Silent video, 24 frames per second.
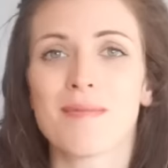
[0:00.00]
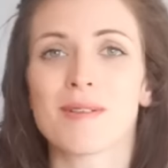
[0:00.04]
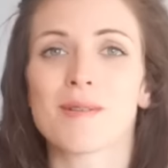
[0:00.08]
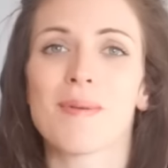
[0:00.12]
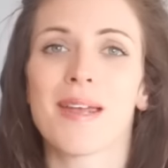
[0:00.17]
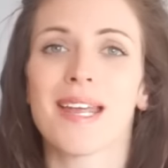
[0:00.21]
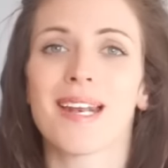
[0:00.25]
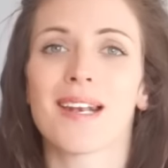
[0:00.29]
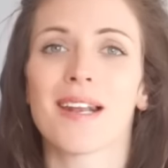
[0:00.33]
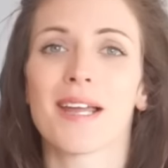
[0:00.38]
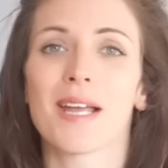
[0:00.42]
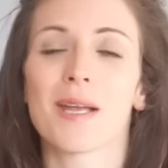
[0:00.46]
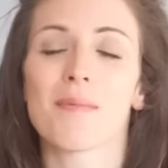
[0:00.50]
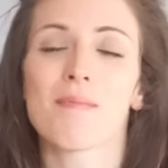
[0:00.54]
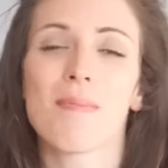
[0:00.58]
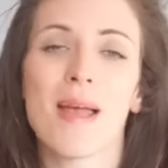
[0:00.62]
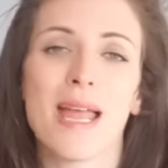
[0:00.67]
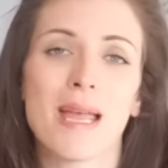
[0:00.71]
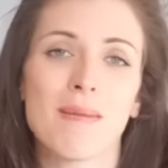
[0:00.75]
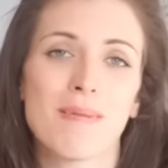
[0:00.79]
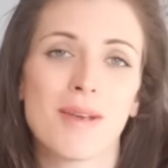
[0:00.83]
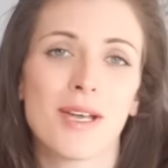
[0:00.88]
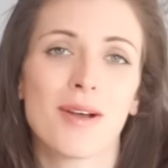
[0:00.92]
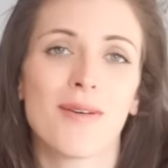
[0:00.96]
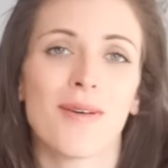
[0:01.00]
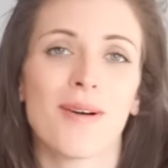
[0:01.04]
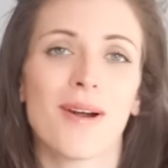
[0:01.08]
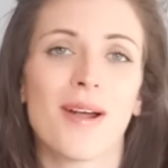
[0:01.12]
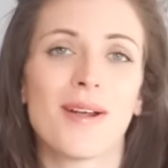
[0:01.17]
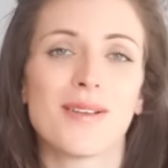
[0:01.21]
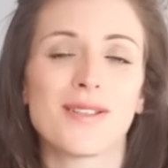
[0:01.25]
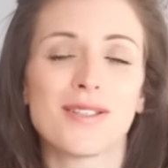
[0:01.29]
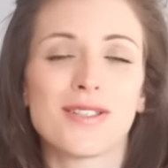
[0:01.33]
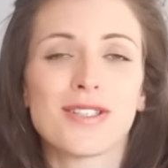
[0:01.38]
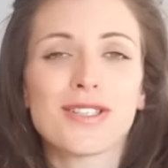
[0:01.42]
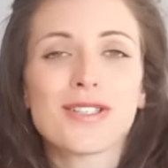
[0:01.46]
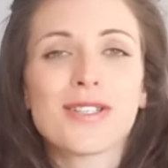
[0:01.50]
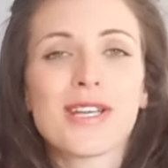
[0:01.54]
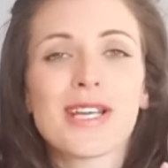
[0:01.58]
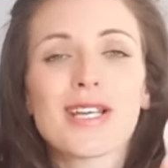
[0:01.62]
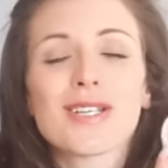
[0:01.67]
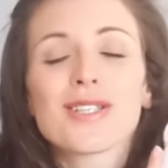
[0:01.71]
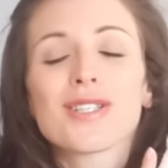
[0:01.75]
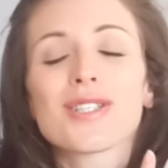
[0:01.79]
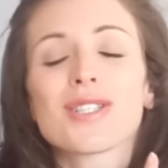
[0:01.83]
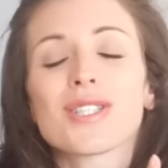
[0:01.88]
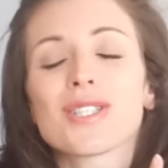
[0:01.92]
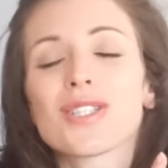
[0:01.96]
him to be in like baby grays and just
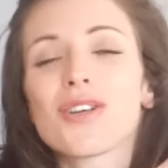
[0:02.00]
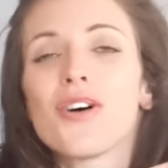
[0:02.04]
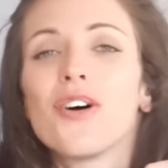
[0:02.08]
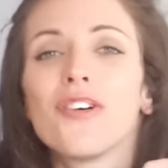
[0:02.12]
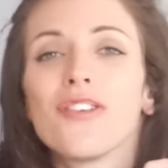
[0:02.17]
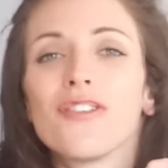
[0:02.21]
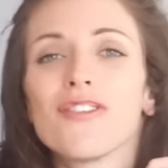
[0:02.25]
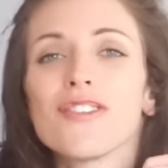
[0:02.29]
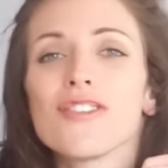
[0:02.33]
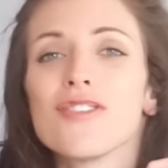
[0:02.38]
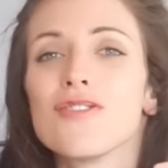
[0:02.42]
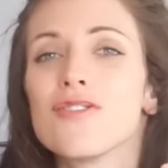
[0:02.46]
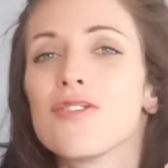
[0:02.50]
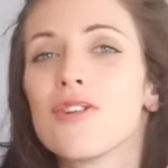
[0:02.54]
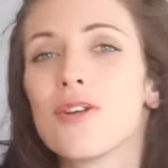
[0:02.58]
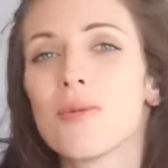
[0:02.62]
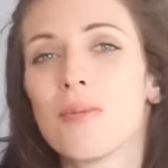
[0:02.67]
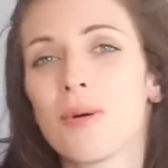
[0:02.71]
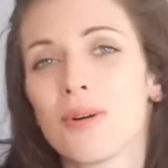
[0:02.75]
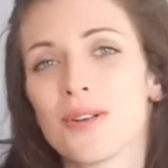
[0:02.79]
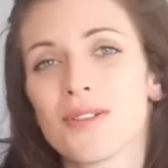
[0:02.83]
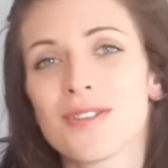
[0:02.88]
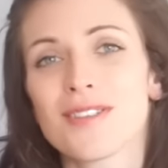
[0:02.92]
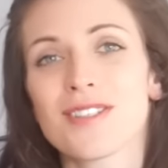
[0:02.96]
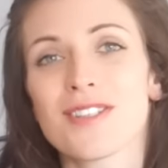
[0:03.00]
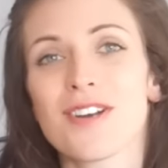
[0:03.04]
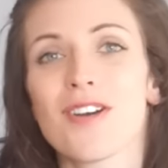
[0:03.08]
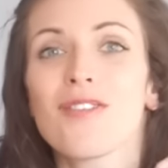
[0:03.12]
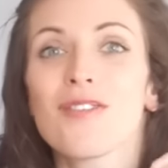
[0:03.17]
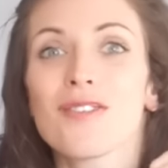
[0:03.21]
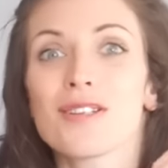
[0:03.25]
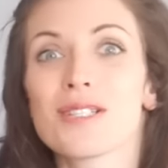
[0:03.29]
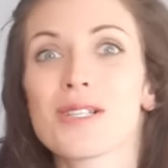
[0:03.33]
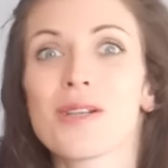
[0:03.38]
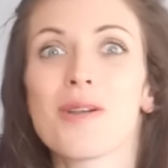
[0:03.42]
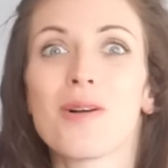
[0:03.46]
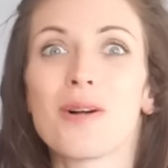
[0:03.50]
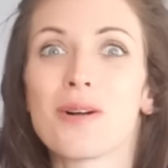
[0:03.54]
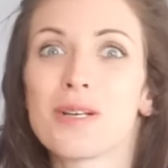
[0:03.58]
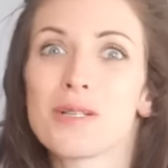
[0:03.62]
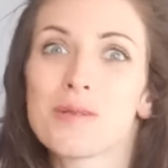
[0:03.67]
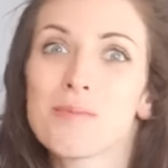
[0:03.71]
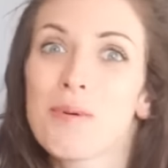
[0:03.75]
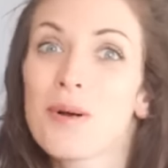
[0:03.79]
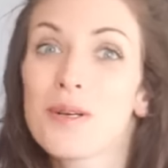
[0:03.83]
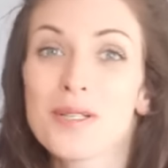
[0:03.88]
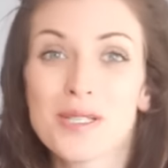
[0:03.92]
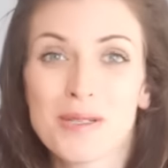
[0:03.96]
like soft newborn stuff for as long
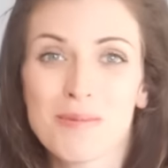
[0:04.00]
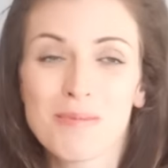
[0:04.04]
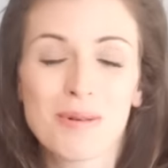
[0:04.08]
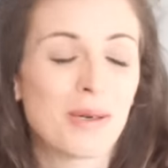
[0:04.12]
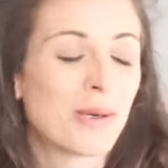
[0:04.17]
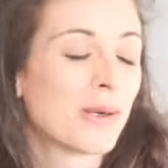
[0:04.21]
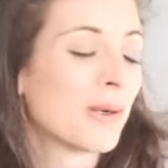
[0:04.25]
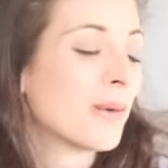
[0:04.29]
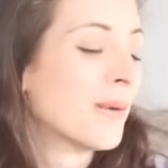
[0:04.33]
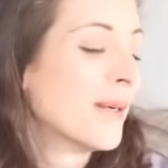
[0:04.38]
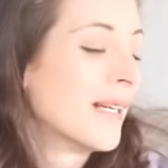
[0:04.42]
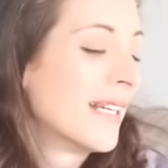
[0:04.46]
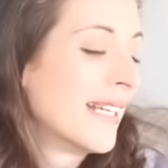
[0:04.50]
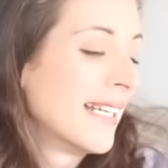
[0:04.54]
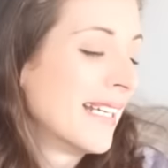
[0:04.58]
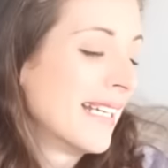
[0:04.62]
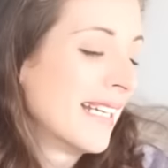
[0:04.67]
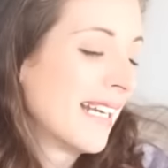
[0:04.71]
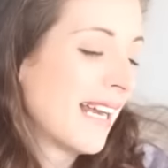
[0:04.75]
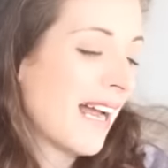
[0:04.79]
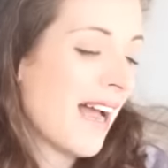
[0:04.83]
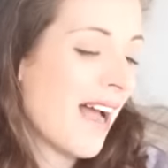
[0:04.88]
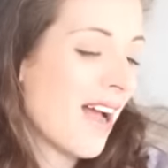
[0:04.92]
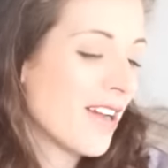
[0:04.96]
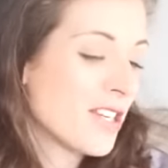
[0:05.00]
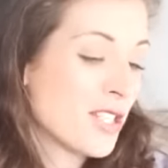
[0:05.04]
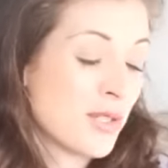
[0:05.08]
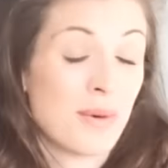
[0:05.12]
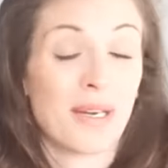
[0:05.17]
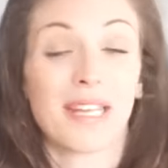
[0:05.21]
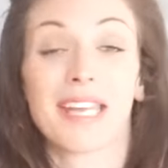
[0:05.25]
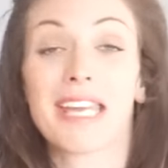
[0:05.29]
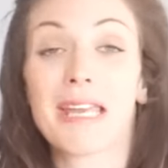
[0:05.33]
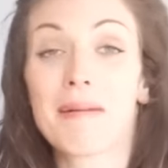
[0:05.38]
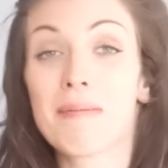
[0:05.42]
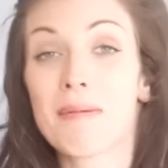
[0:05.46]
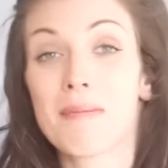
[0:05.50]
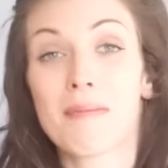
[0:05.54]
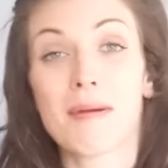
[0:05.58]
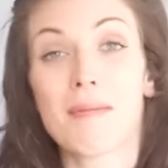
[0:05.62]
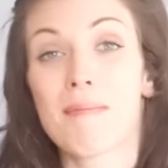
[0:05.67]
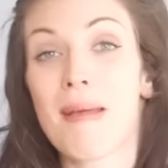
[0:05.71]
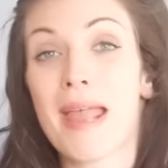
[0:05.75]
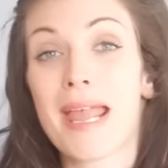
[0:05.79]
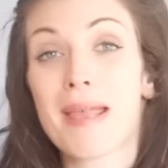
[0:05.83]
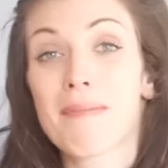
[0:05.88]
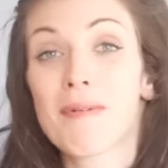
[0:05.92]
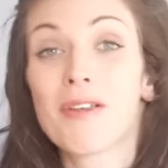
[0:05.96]
as possible. I just want to keep him a
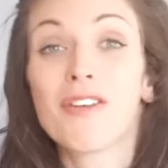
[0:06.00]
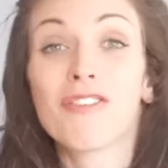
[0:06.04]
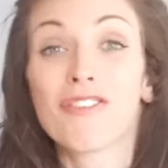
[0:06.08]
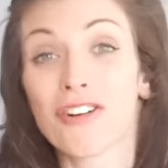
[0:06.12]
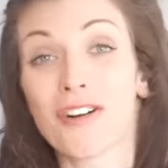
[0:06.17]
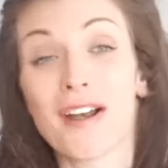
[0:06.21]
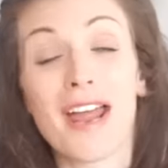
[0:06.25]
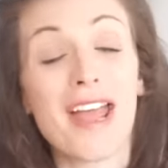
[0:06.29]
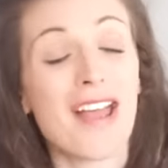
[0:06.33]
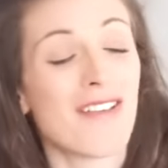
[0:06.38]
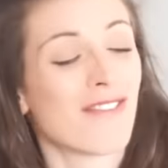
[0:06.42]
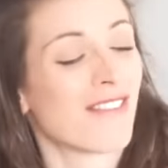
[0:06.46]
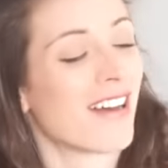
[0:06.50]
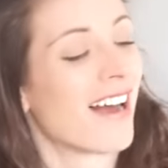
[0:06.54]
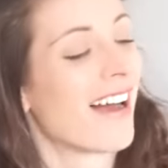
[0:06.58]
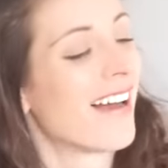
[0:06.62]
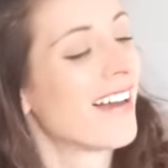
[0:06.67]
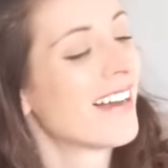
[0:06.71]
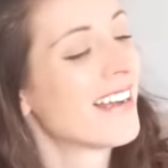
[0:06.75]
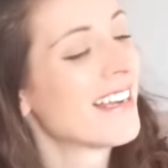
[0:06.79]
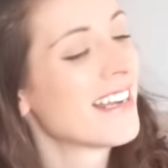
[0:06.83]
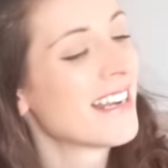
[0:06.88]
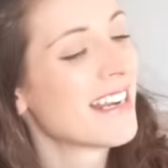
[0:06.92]
baby forever.